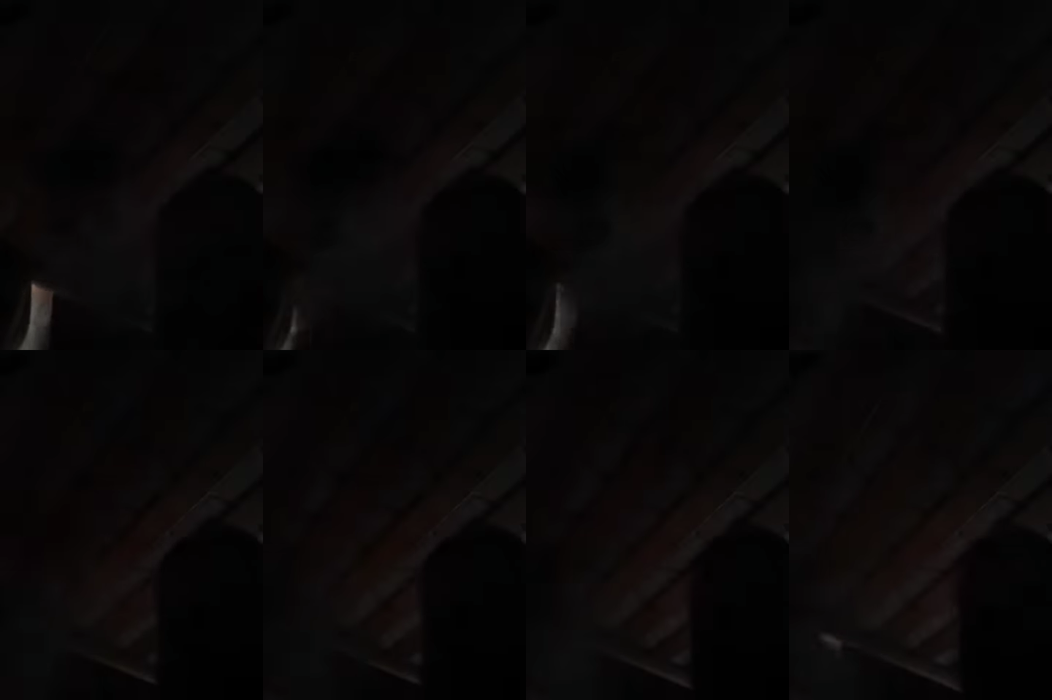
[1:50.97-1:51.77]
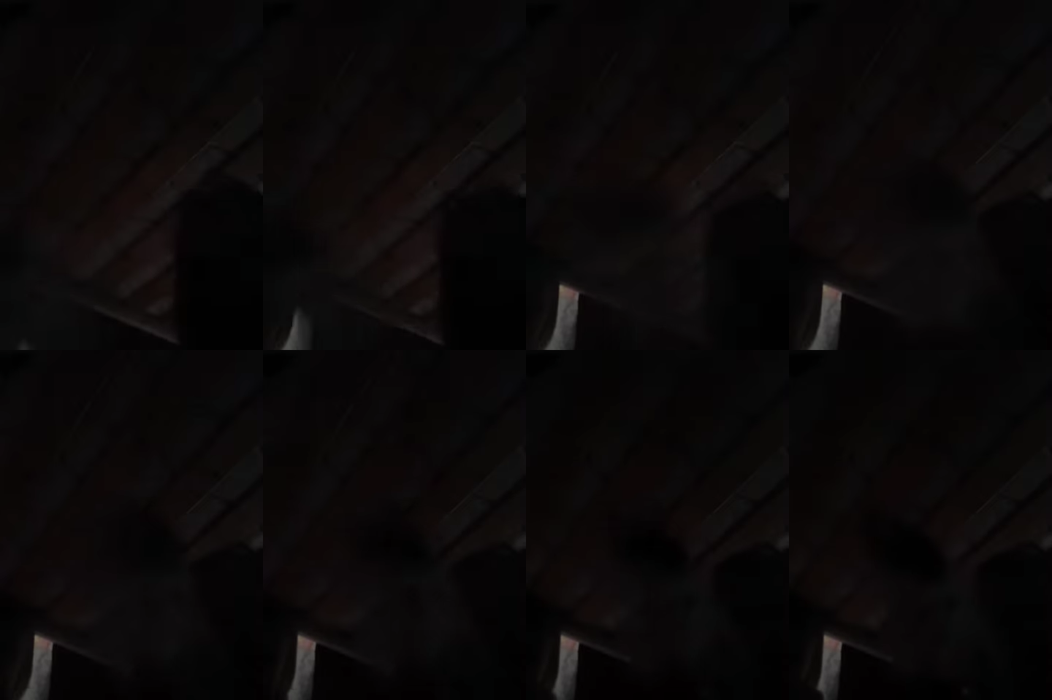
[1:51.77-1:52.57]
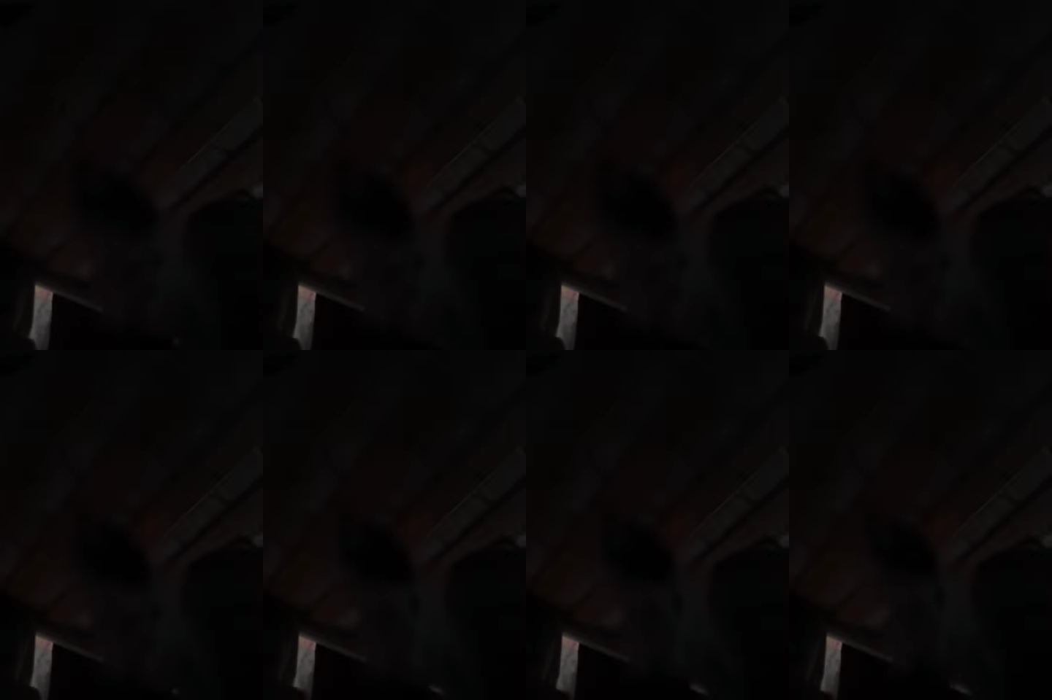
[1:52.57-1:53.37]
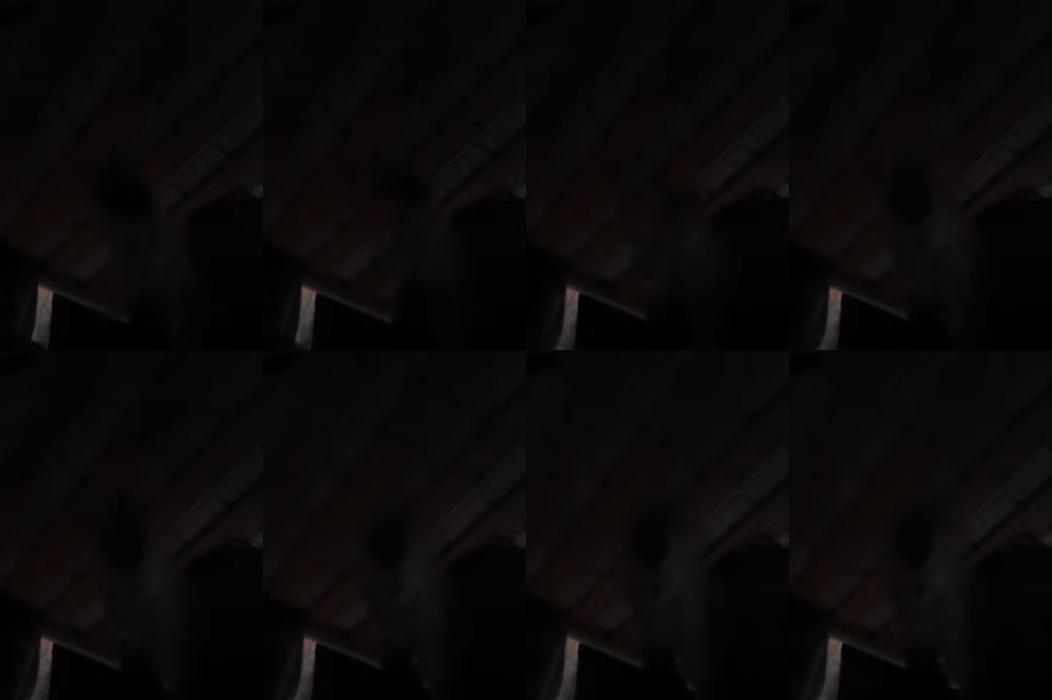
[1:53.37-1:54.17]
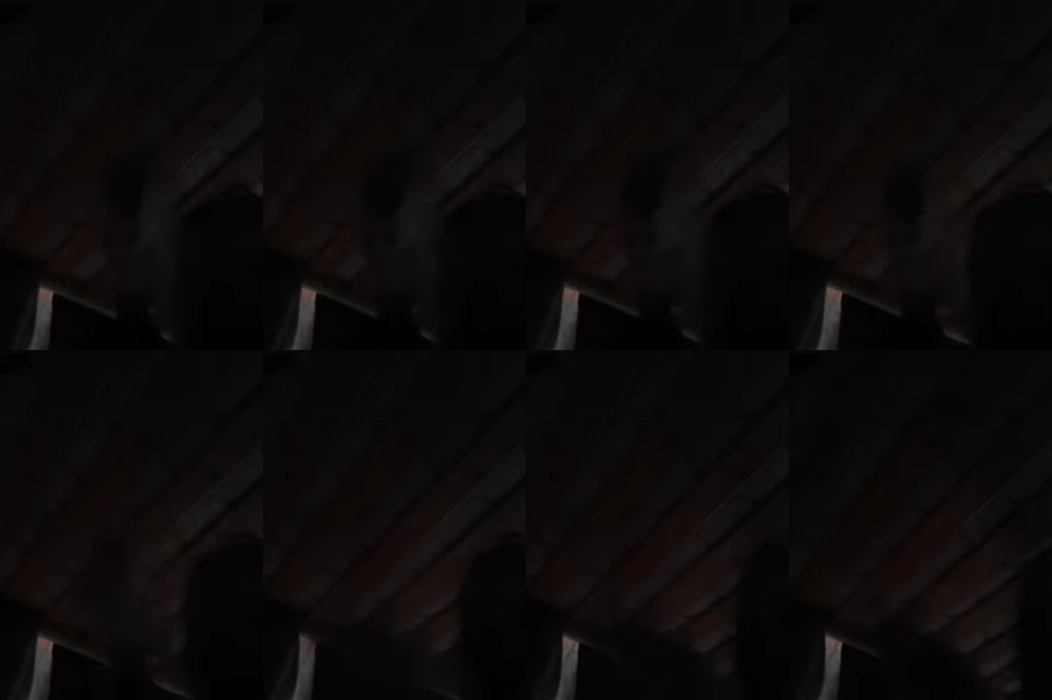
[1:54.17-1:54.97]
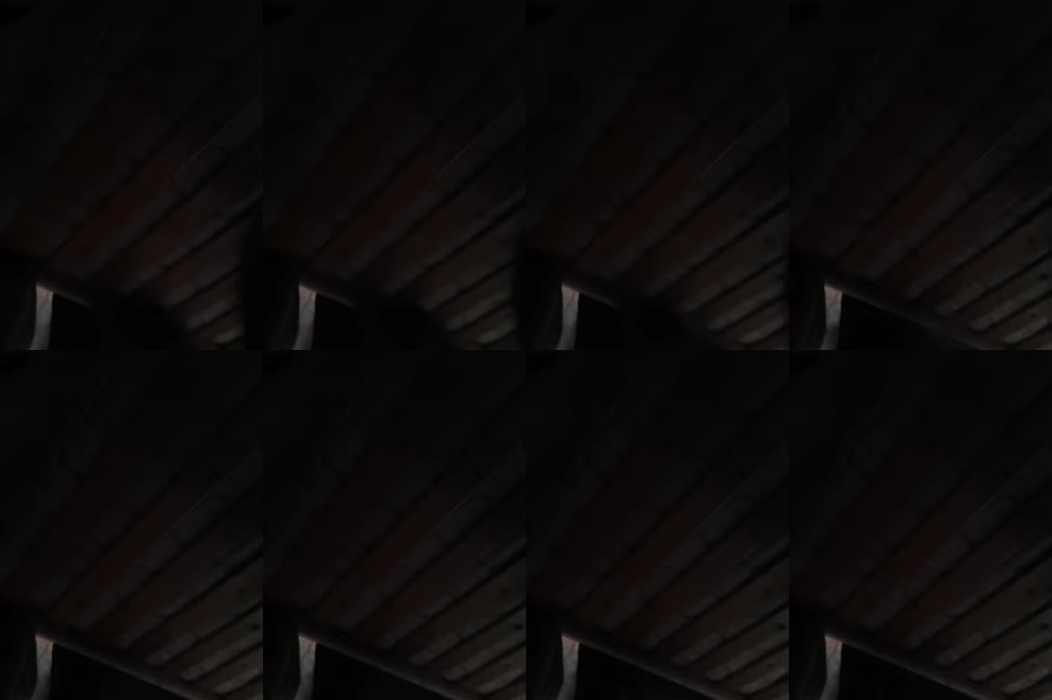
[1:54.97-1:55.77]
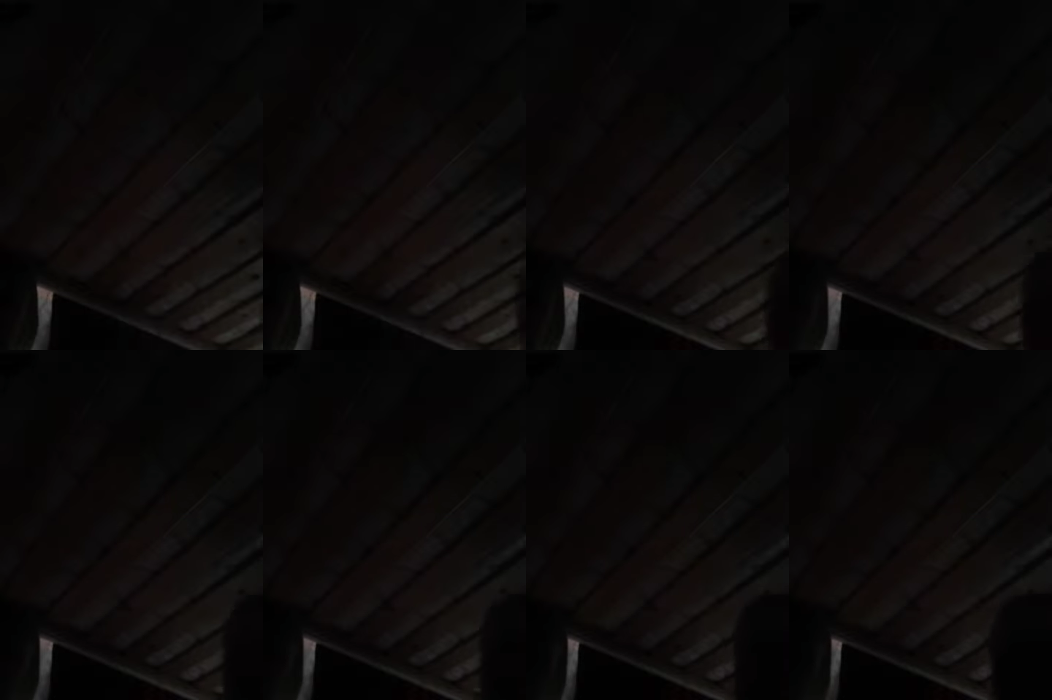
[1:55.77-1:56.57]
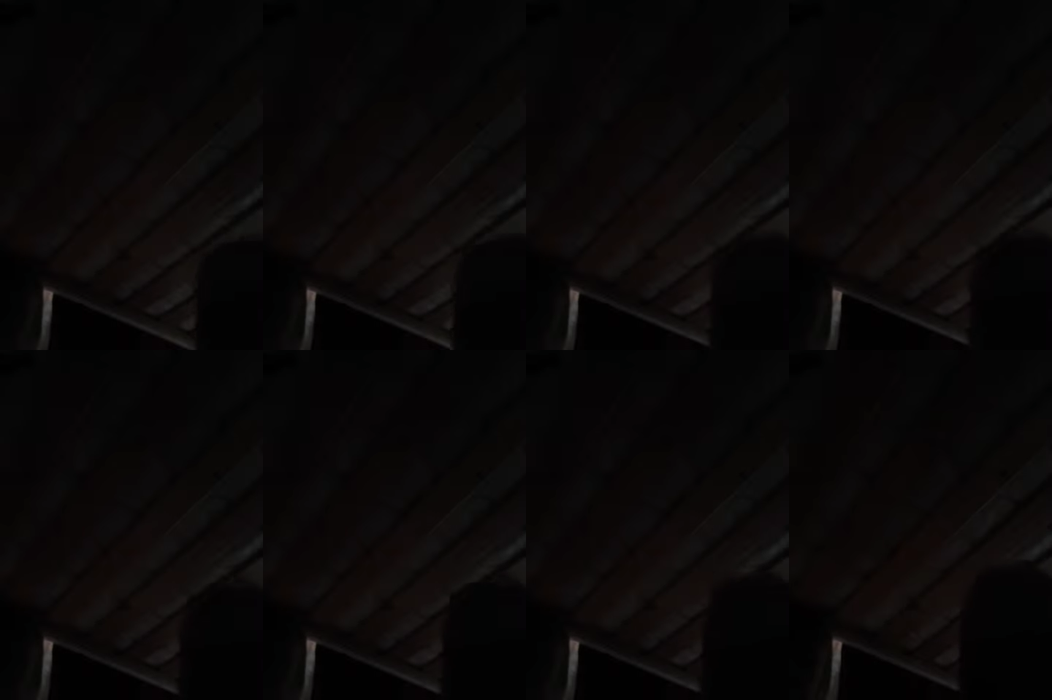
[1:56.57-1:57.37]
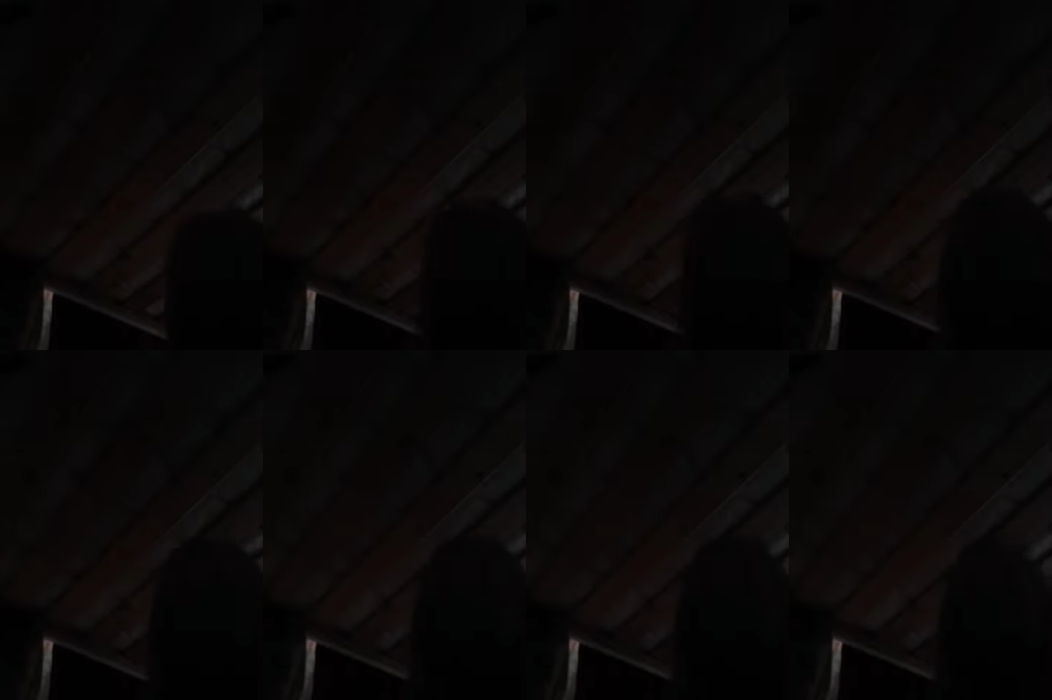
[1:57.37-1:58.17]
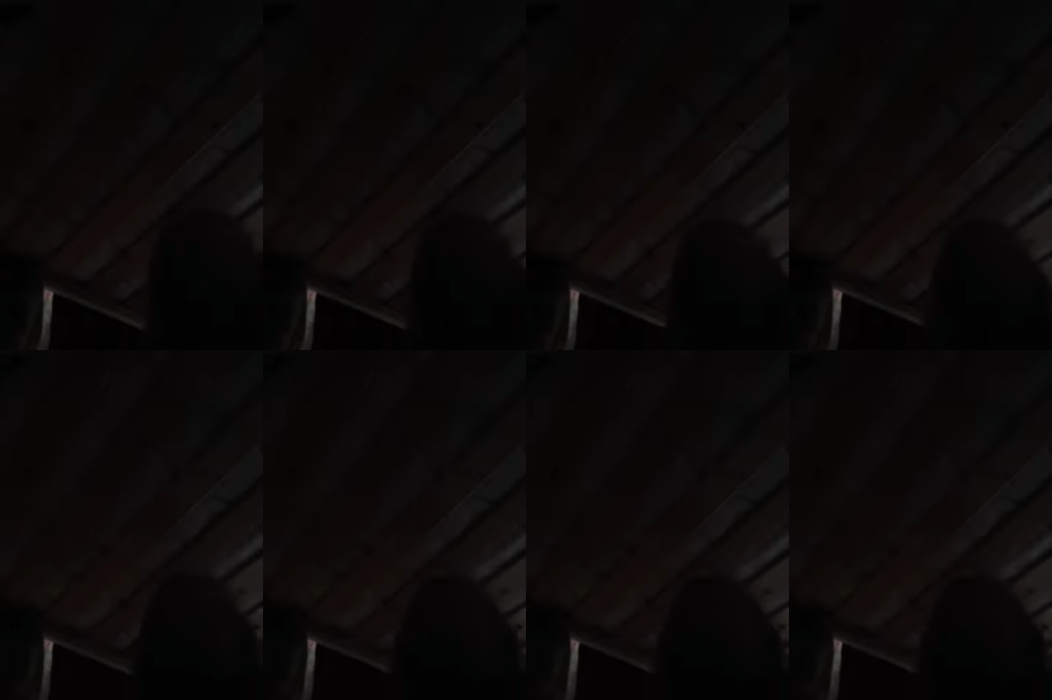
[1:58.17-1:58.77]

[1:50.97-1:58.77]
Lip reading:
(no speaker visible)